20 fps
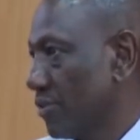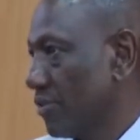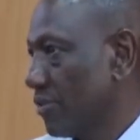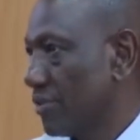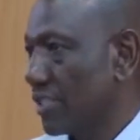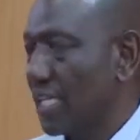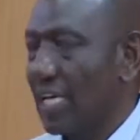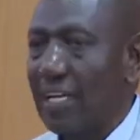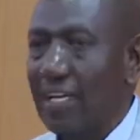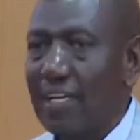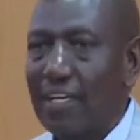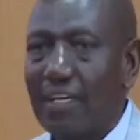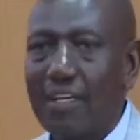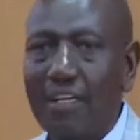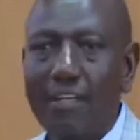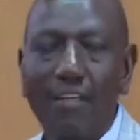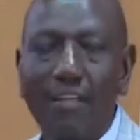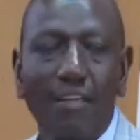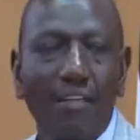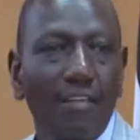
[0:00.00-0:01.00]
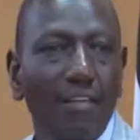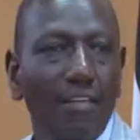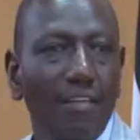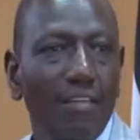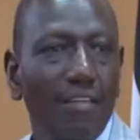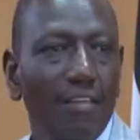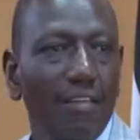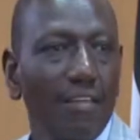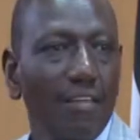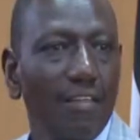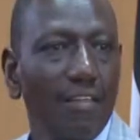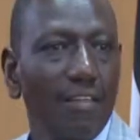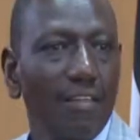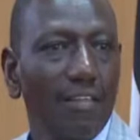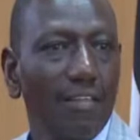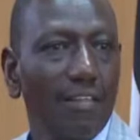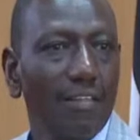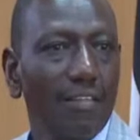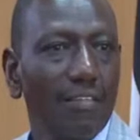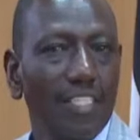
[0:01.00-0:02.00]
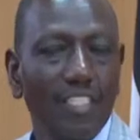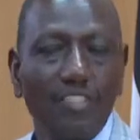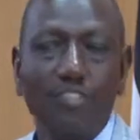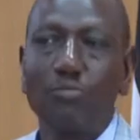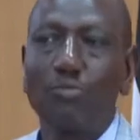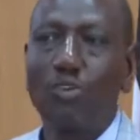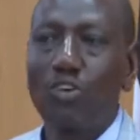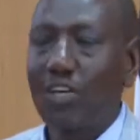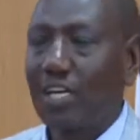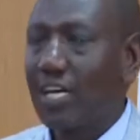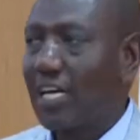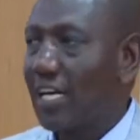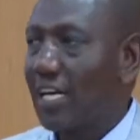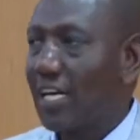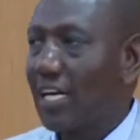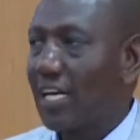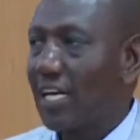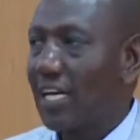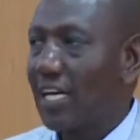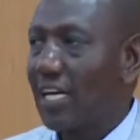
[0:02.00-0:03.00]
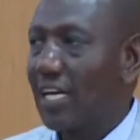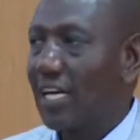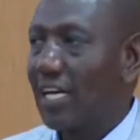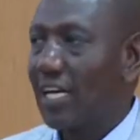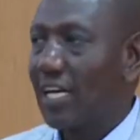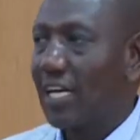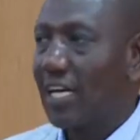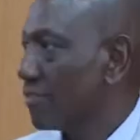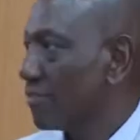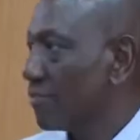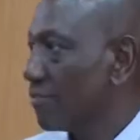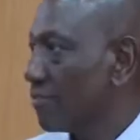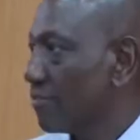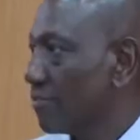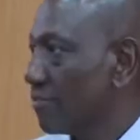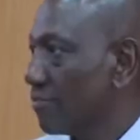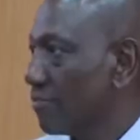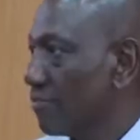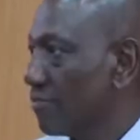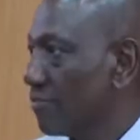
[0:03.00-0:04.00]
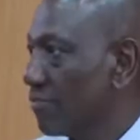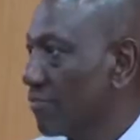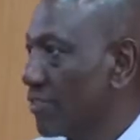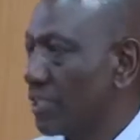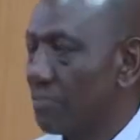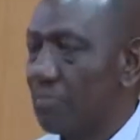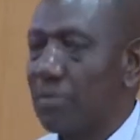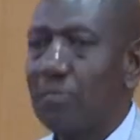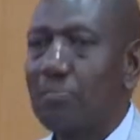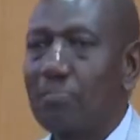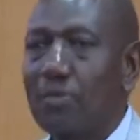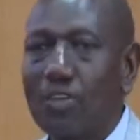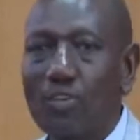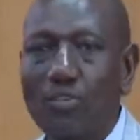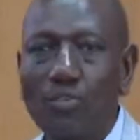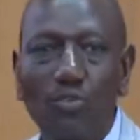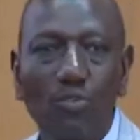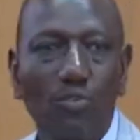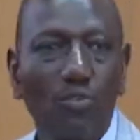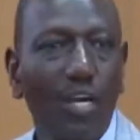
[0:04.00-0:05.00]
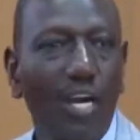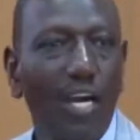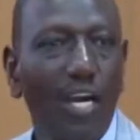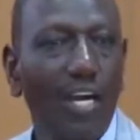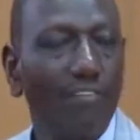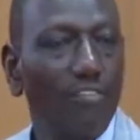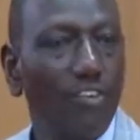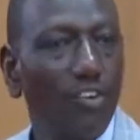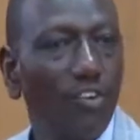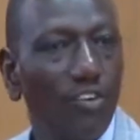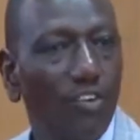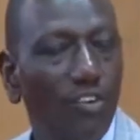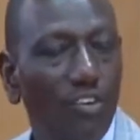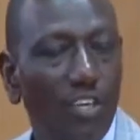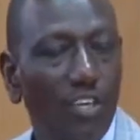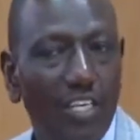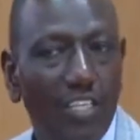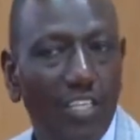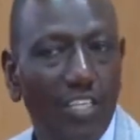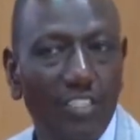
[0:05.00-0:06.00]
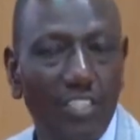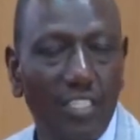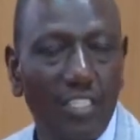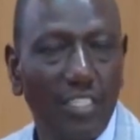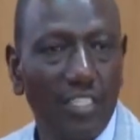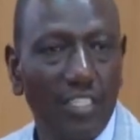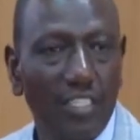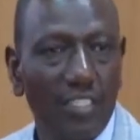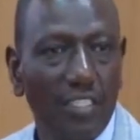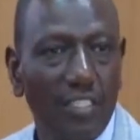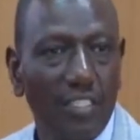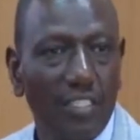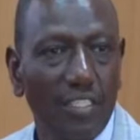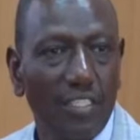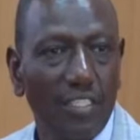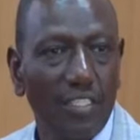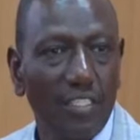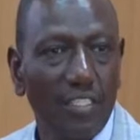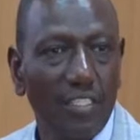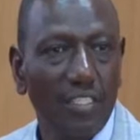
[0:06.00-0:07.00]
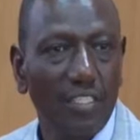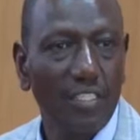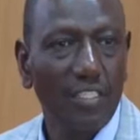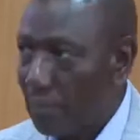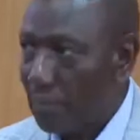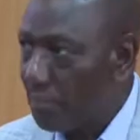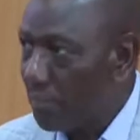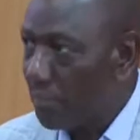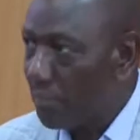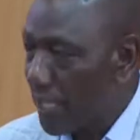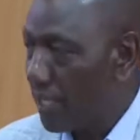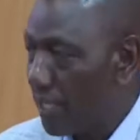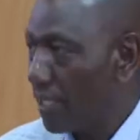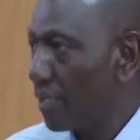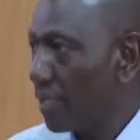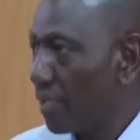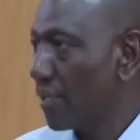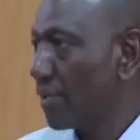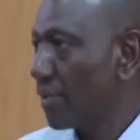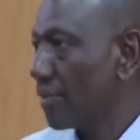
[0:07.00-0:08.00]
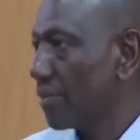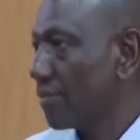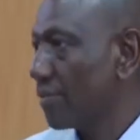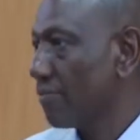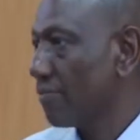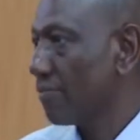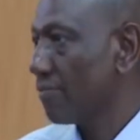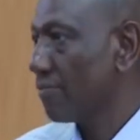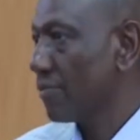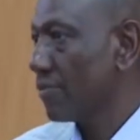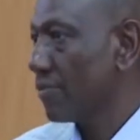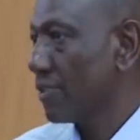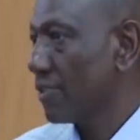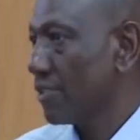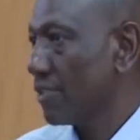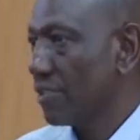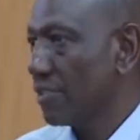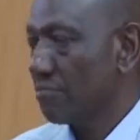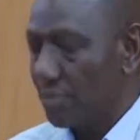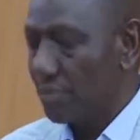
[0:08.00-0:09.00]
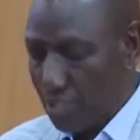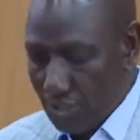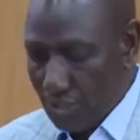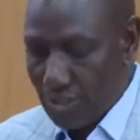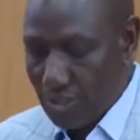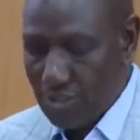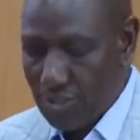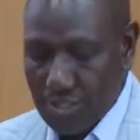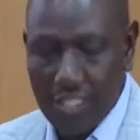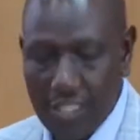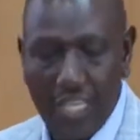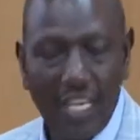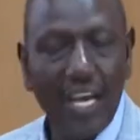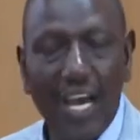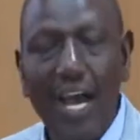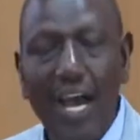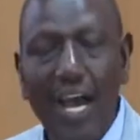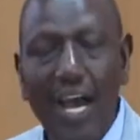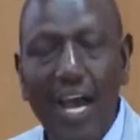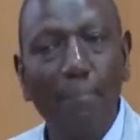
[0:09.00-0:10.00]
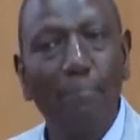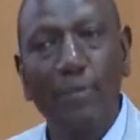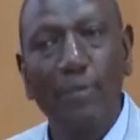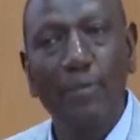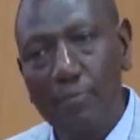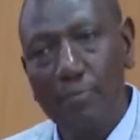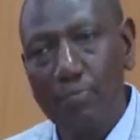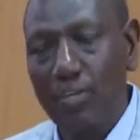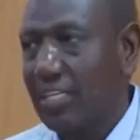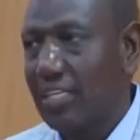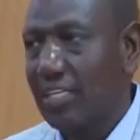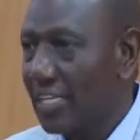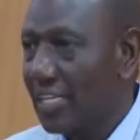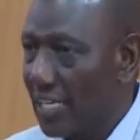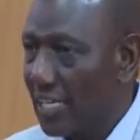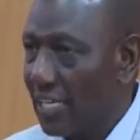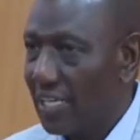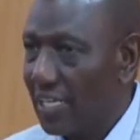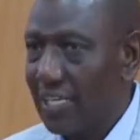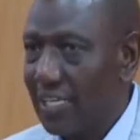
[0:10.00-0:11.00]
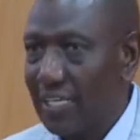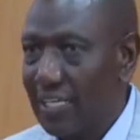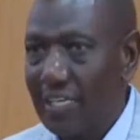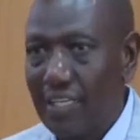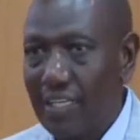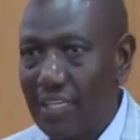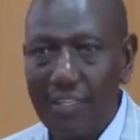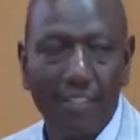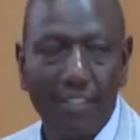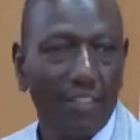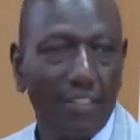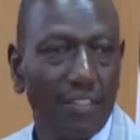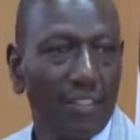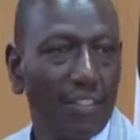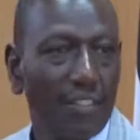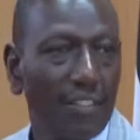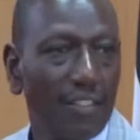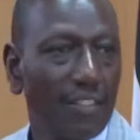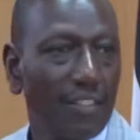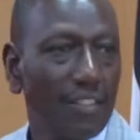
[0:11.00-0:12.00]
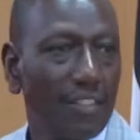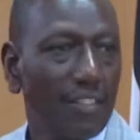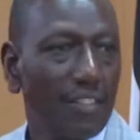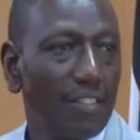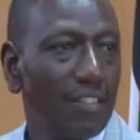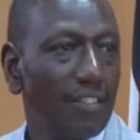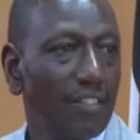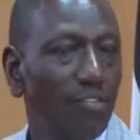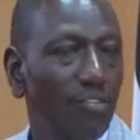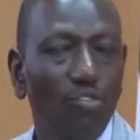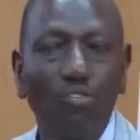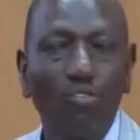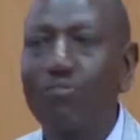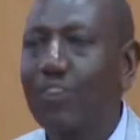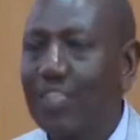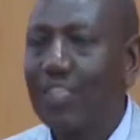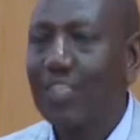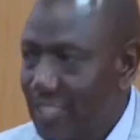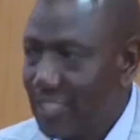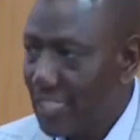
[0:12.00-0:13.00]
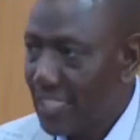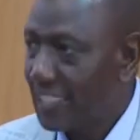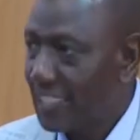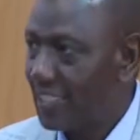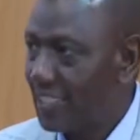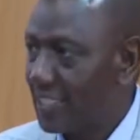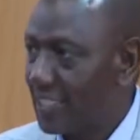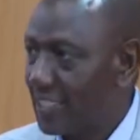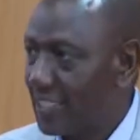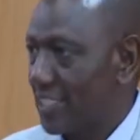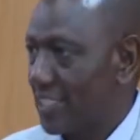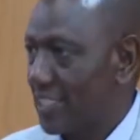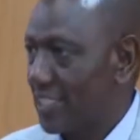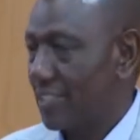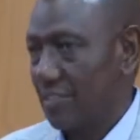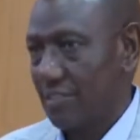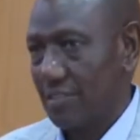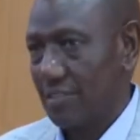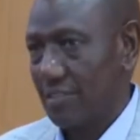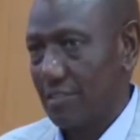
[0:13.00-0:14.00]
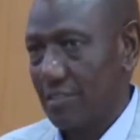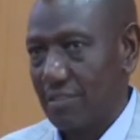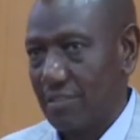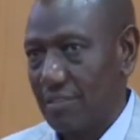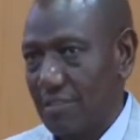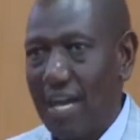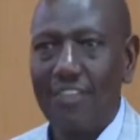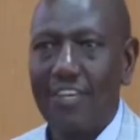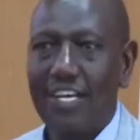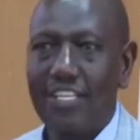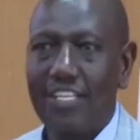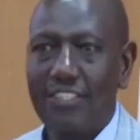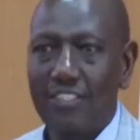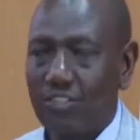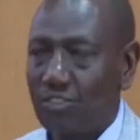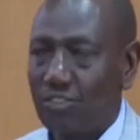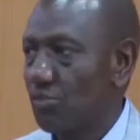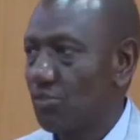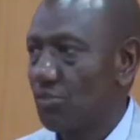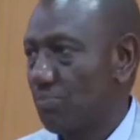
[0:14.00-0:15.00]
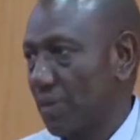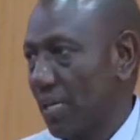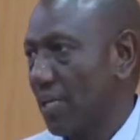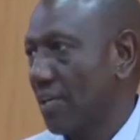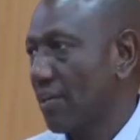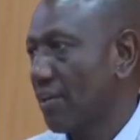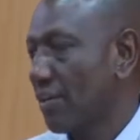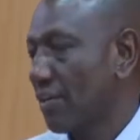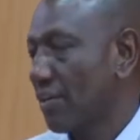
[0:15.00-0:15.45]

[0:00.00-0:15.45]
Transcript: Then the small guys, the people who have no connection, will end up paying. Because there are people in KRA who facilitate others not to pay.